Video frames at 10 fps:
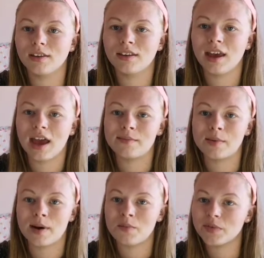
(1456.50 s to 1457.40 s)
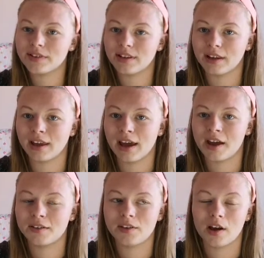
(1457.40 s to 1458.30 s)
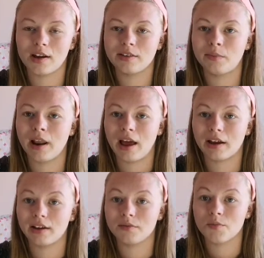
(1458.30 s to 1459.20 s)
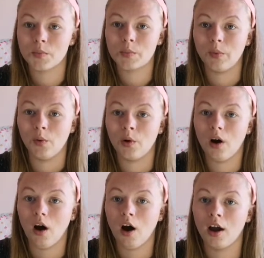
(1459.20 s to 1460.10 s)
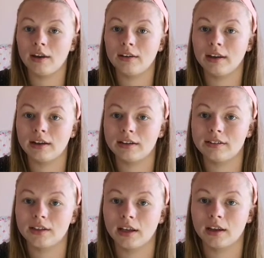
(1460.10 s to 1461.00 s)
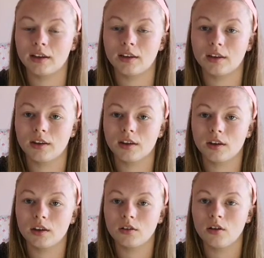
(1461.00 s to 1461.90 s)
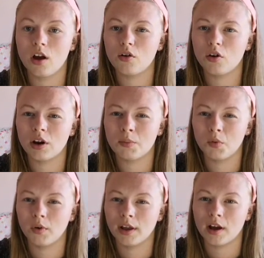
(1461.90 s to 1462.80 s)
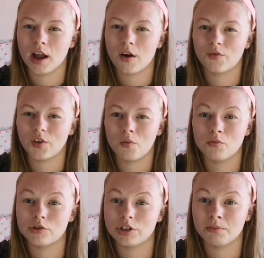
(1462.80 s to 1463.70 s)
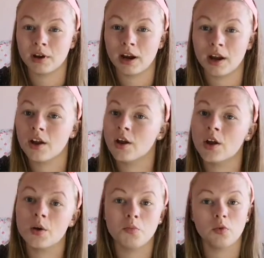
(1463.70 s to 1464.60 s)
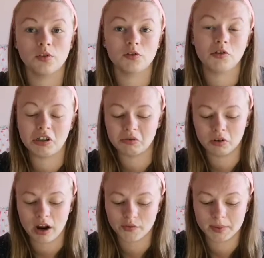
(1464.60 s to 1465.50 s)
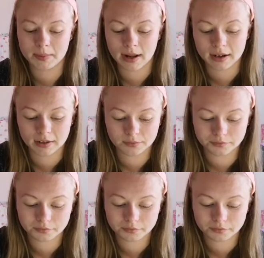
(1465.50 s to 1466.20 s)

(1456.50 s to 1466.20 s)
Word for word: yeah, my mom would say yeah that it's black, but I think it's like not a colour but like I have so much gym gear, but the colour would have to be black.